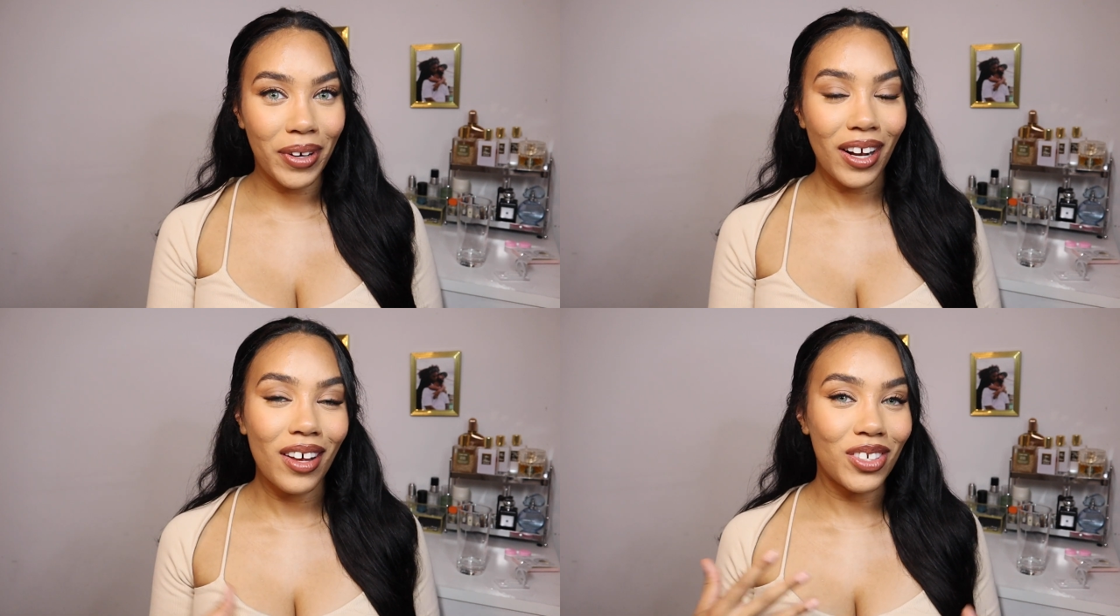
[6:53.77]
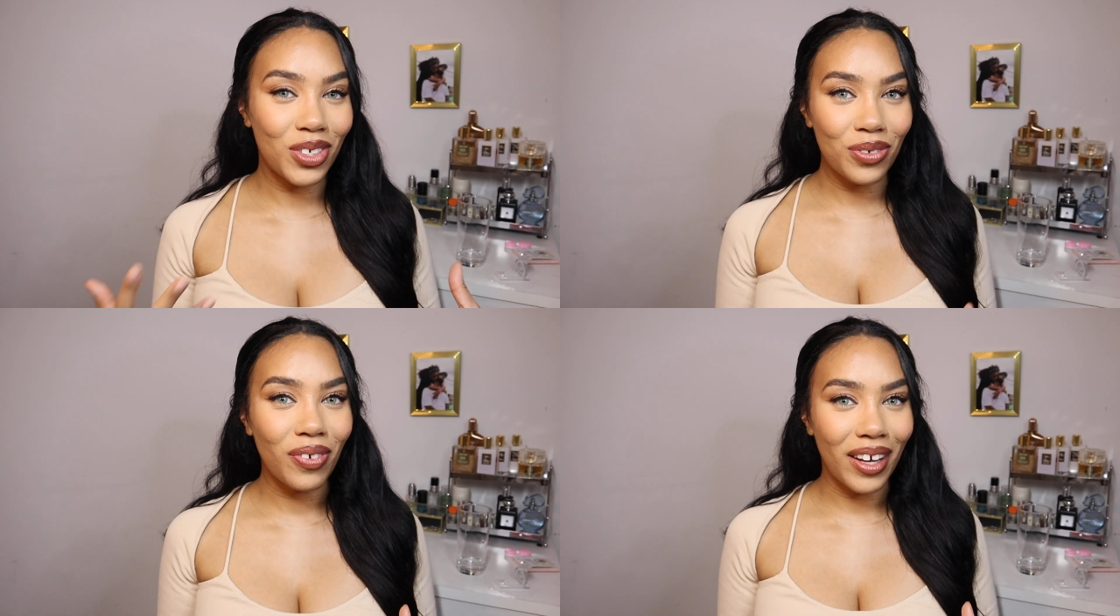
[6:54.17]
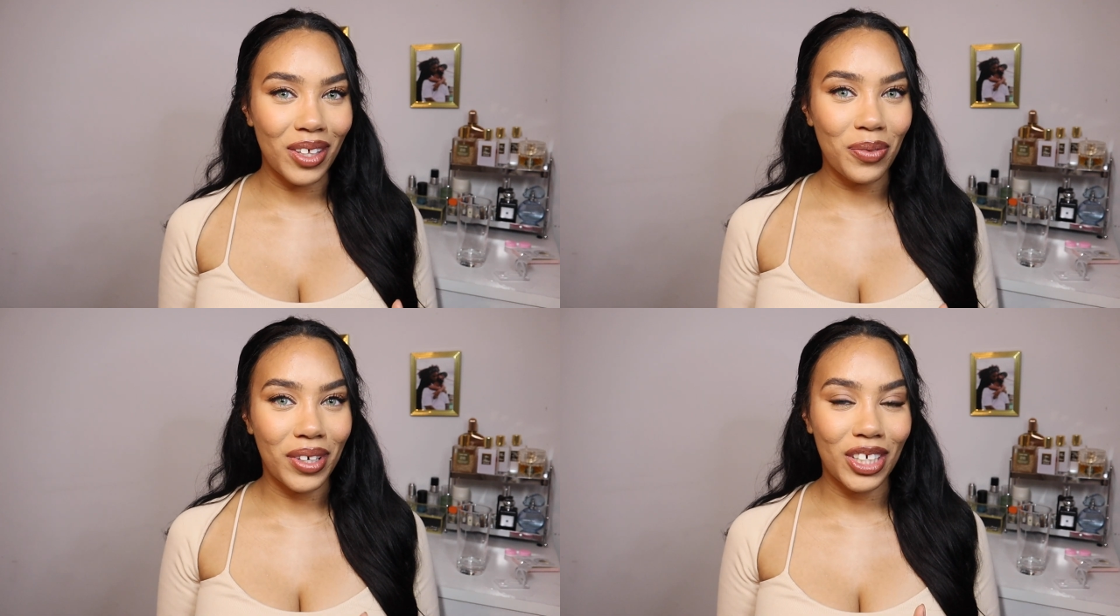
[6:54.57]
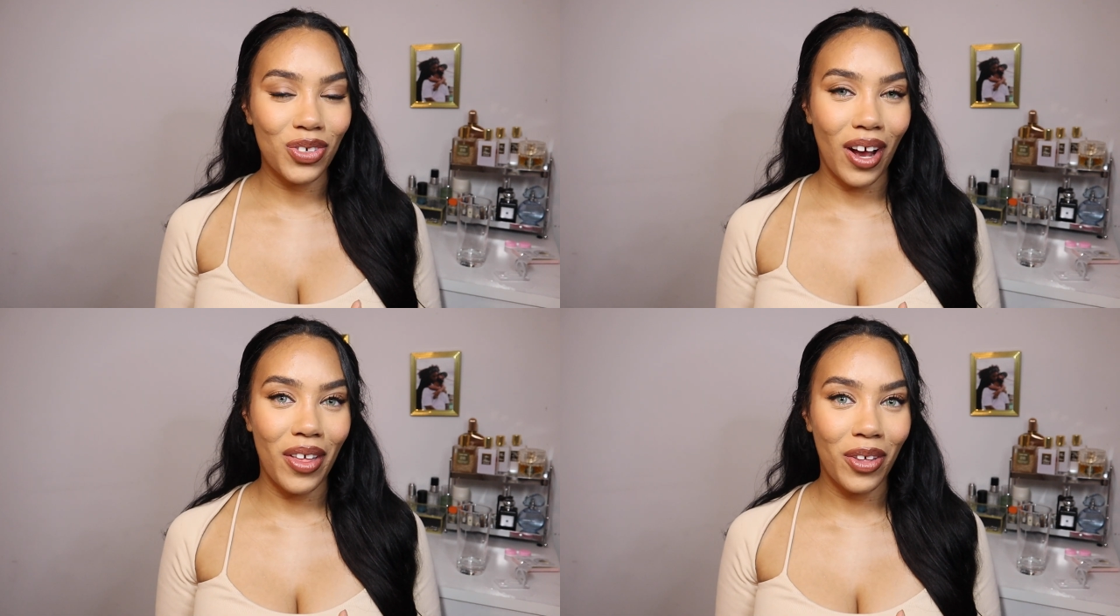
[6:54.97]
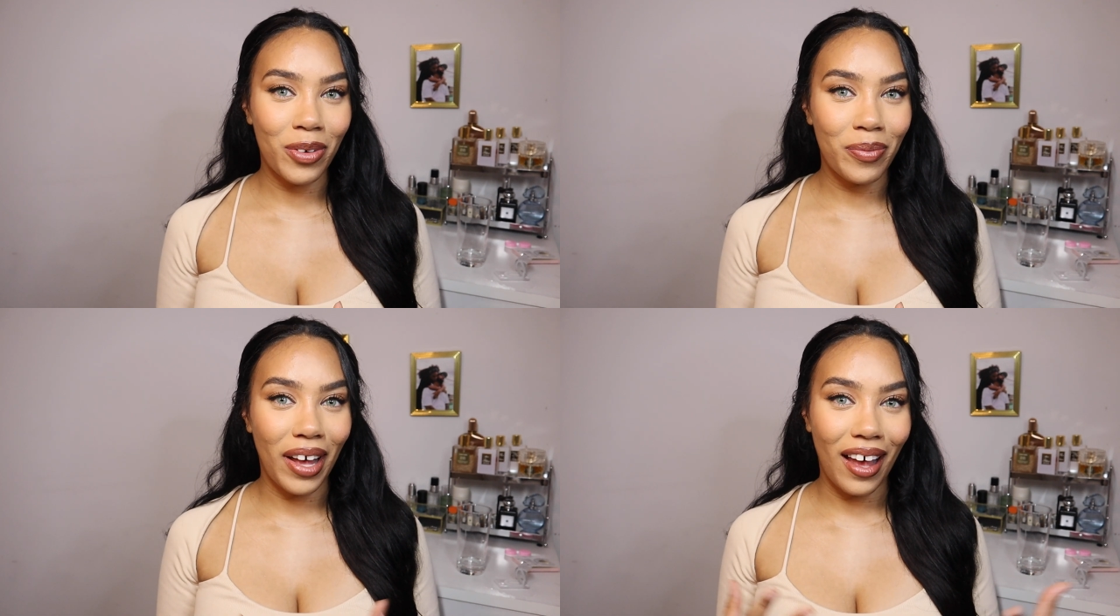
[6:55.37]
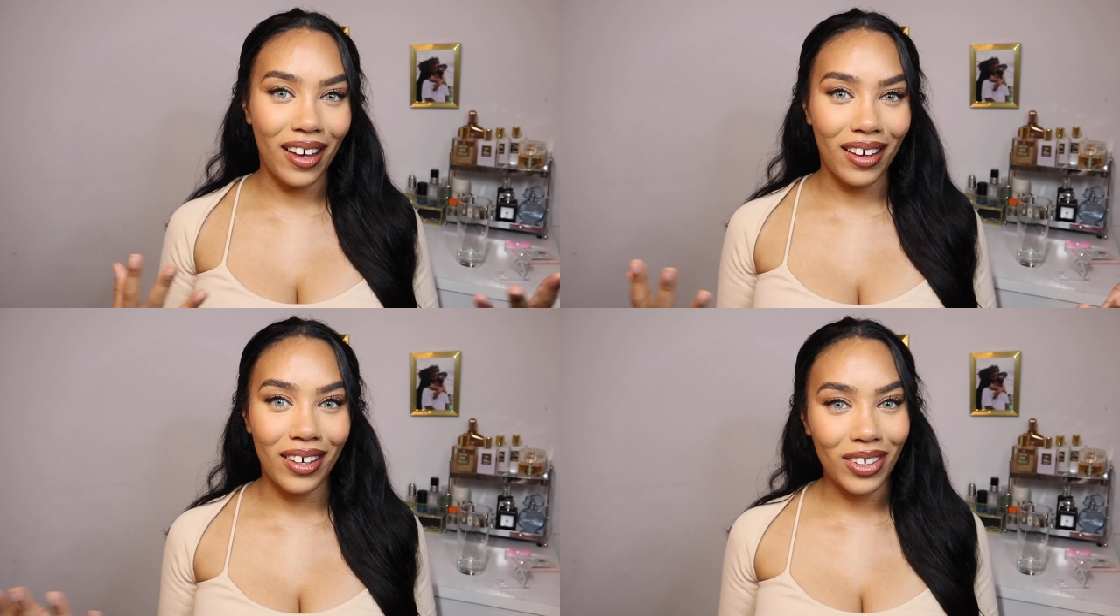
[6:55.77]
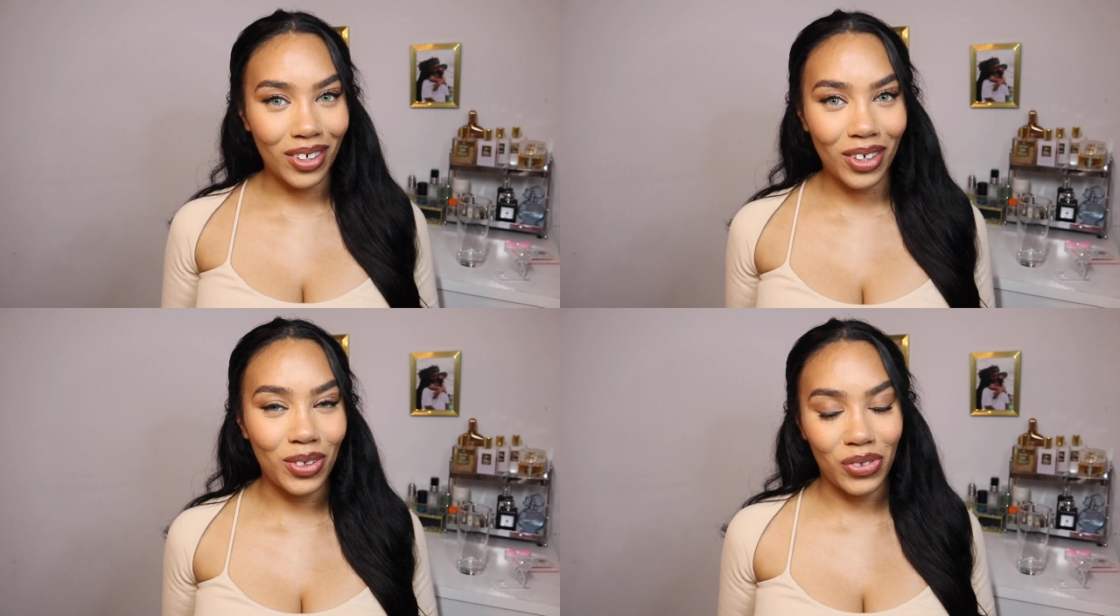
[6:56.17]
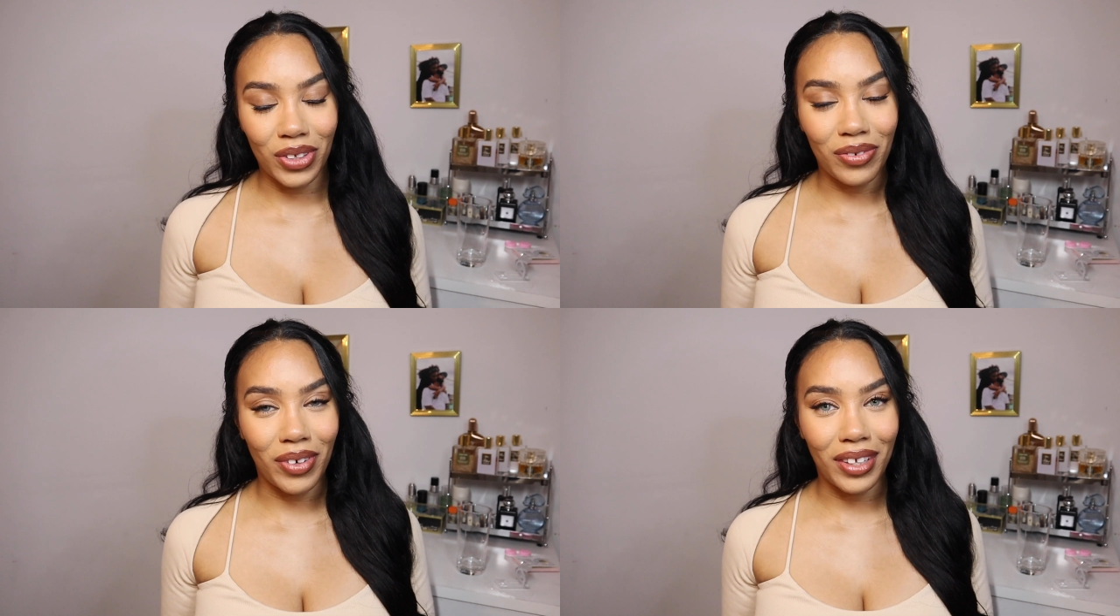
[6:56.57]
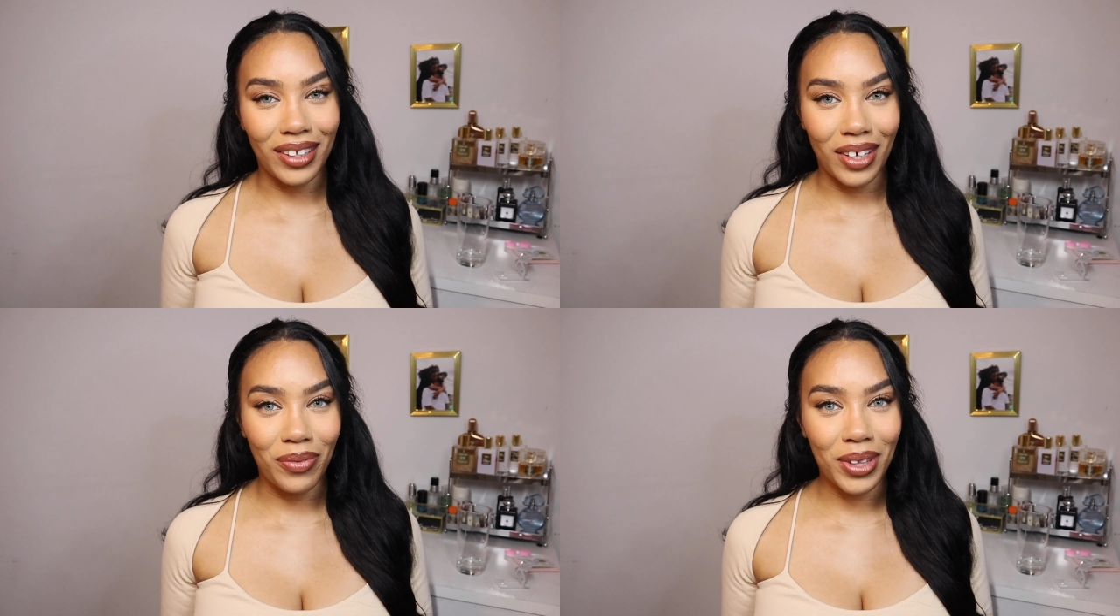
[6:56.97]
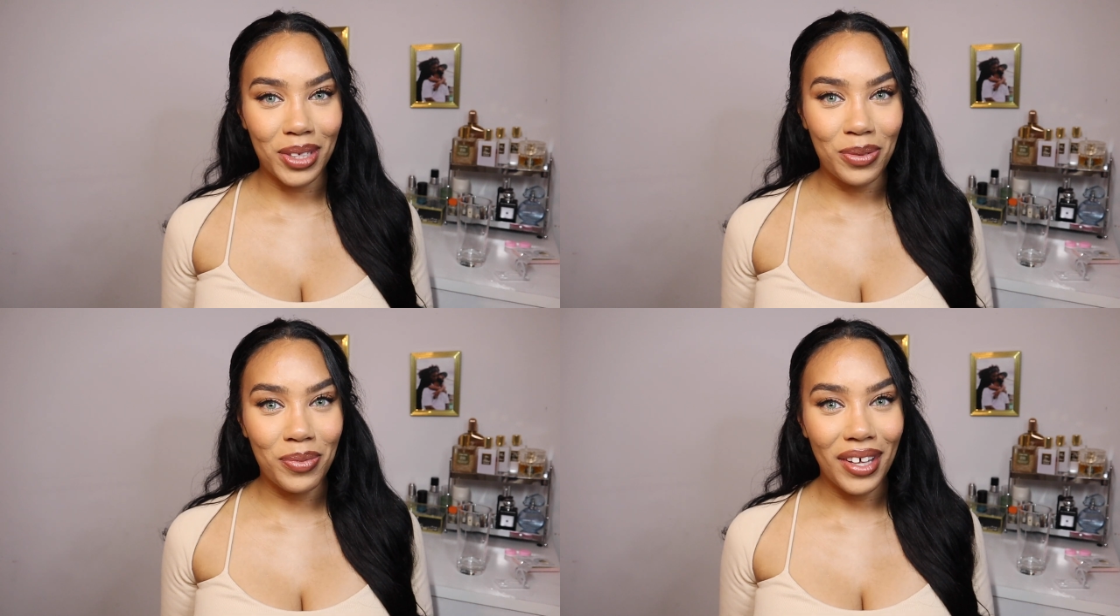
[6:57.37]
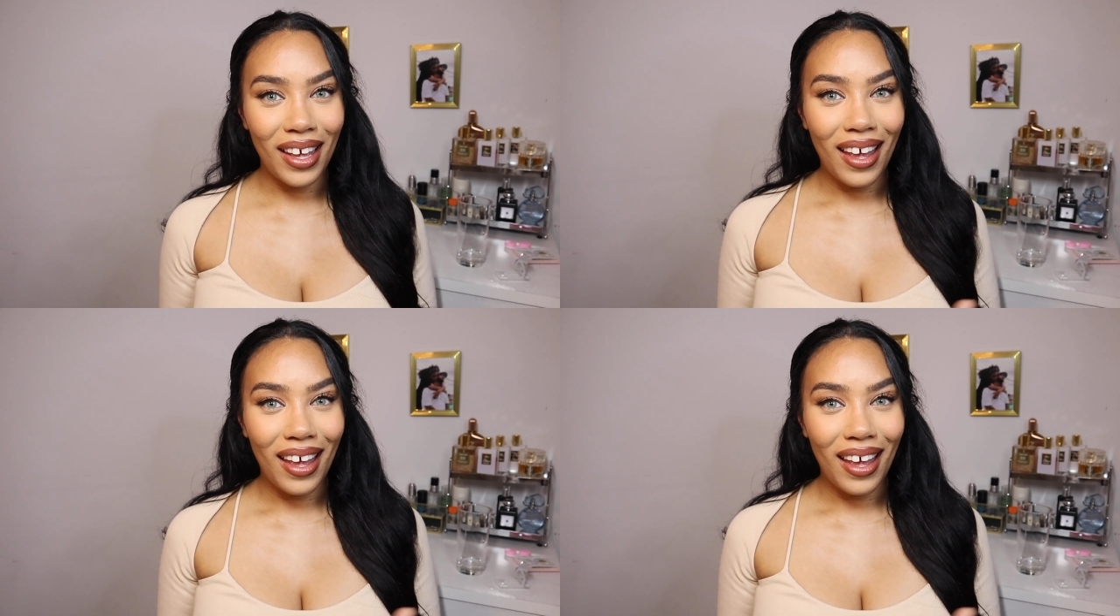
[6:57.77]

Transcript: but I do find that when I try them, I usually fall in love with them.